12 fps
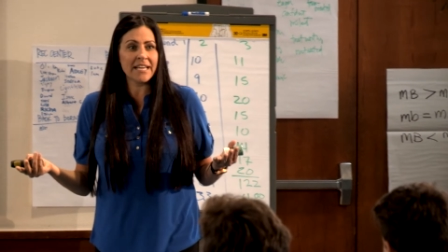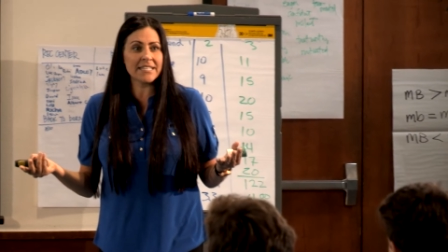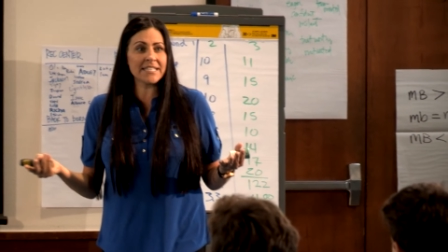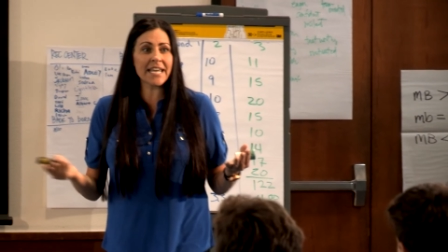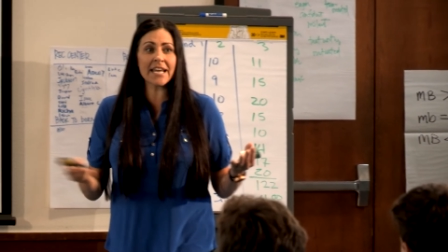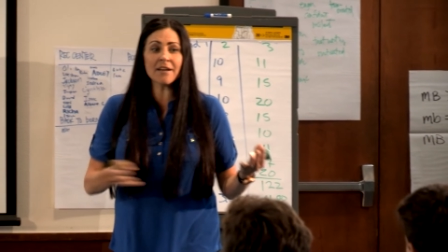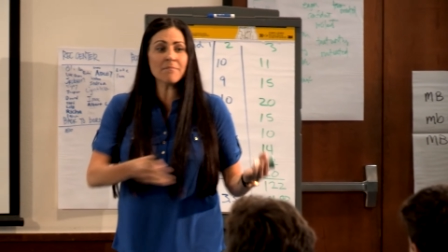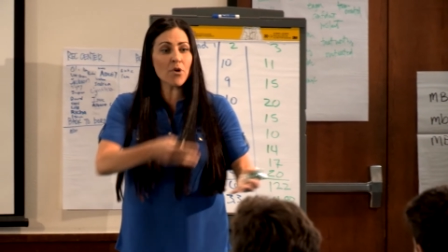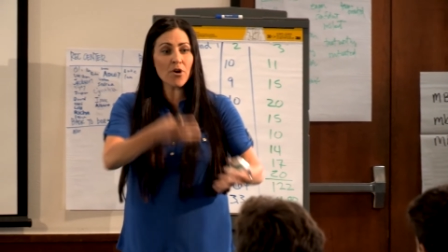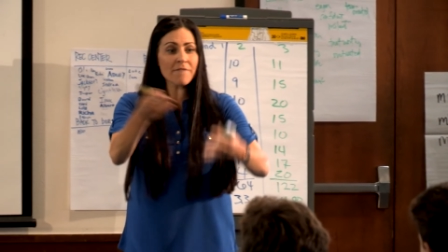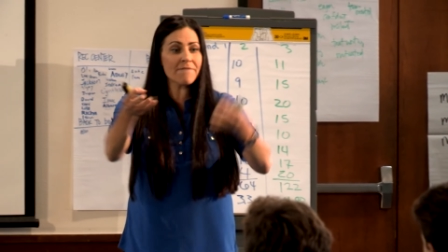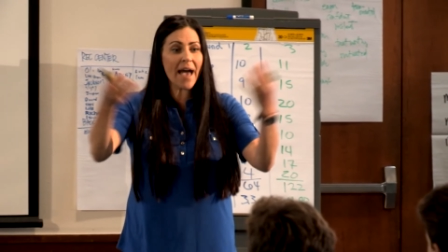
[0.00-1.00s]
To get a
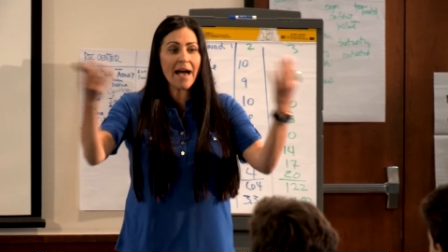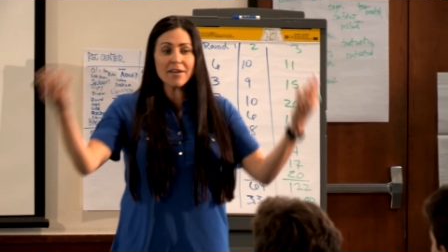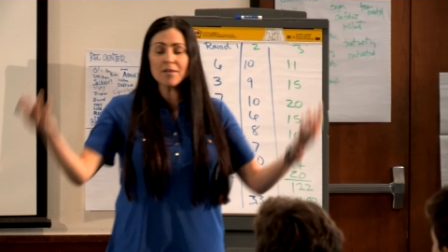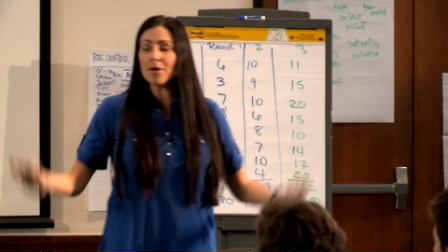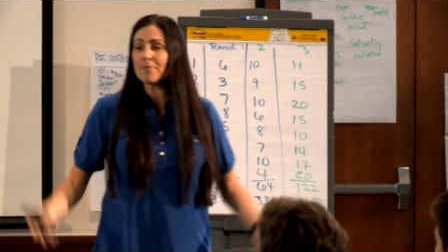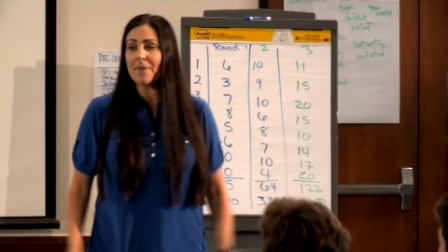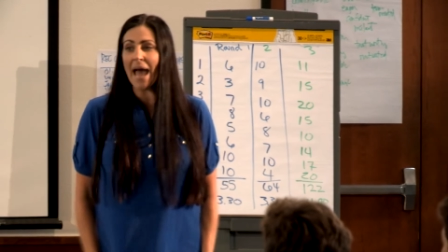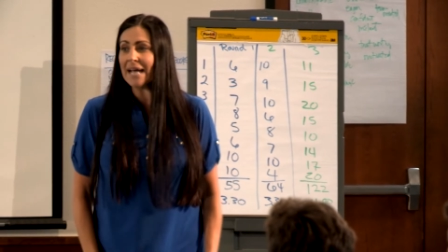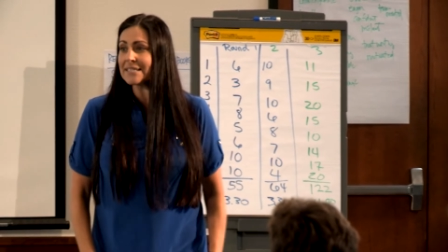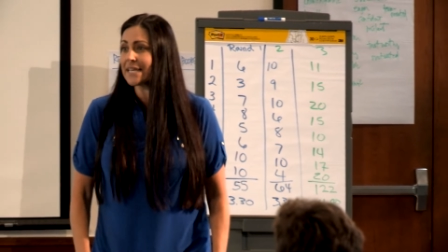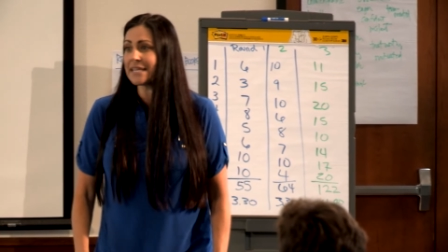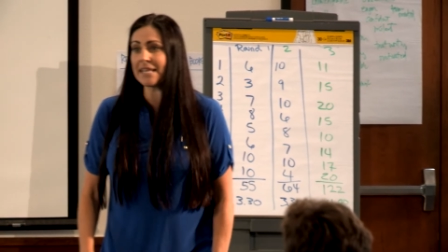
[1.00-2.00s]
more valuable
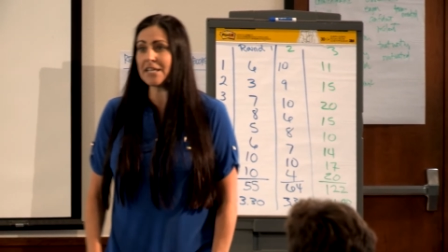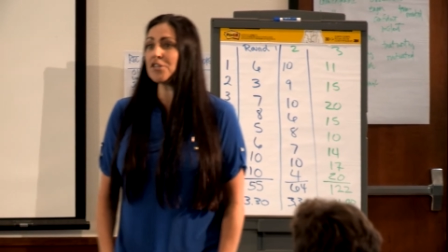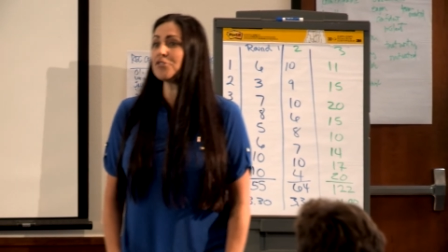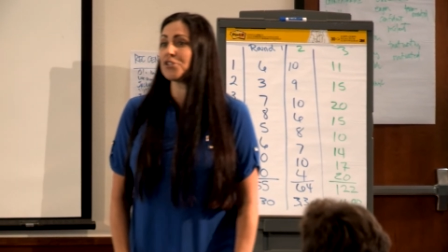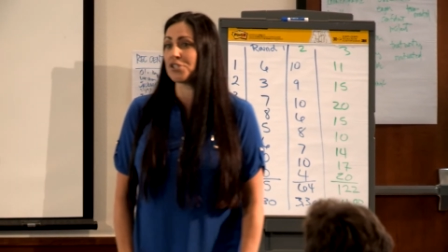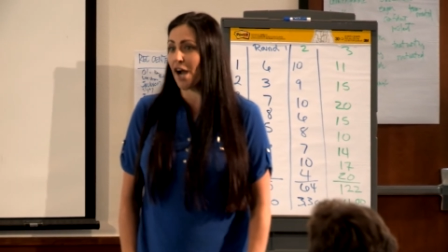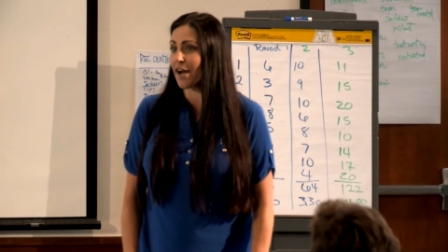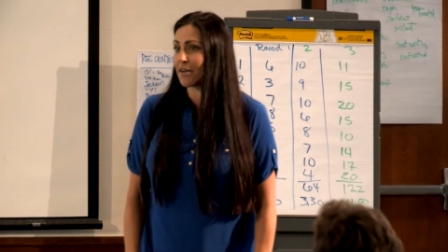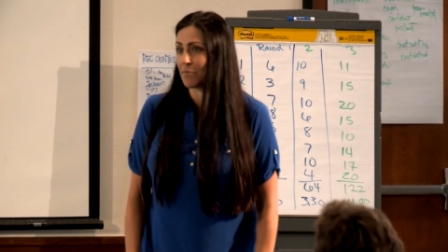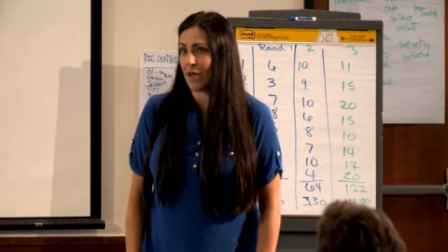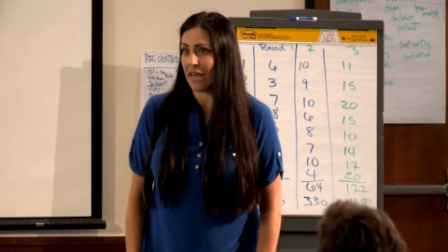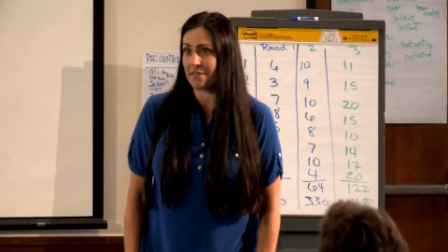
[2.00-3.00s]
basket than you started
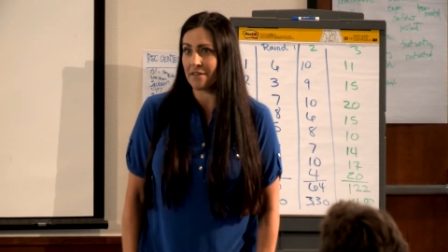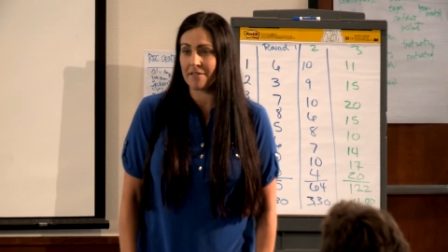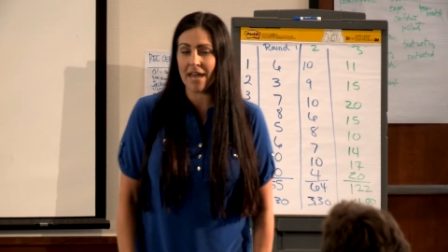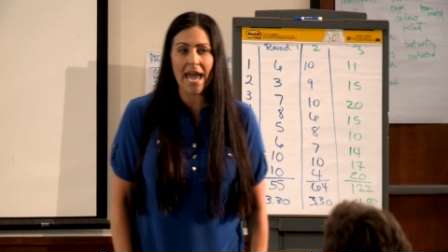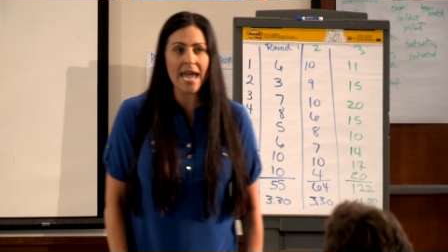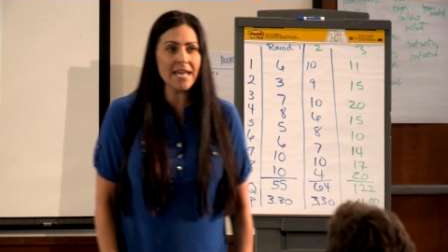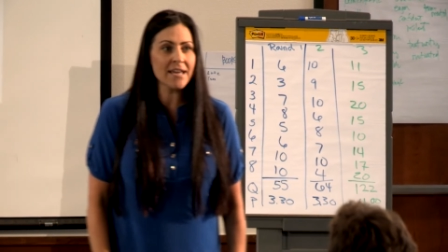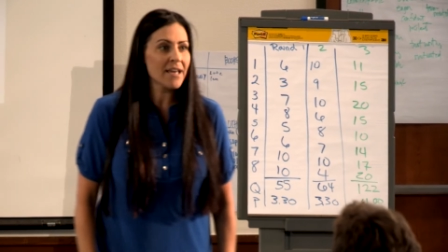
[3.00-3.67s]
with, okay?